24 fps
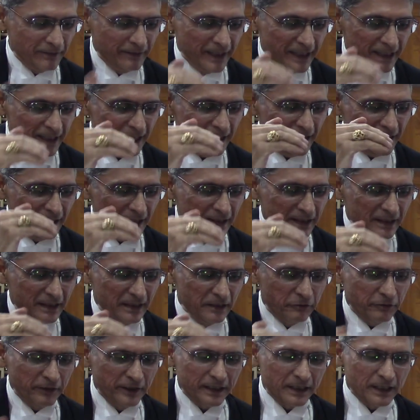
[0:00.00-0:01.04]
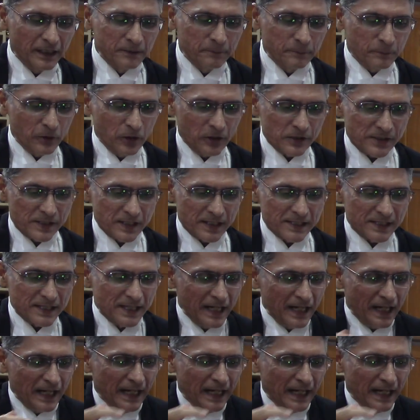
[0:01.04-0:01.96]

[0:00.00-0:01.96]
very difficult process.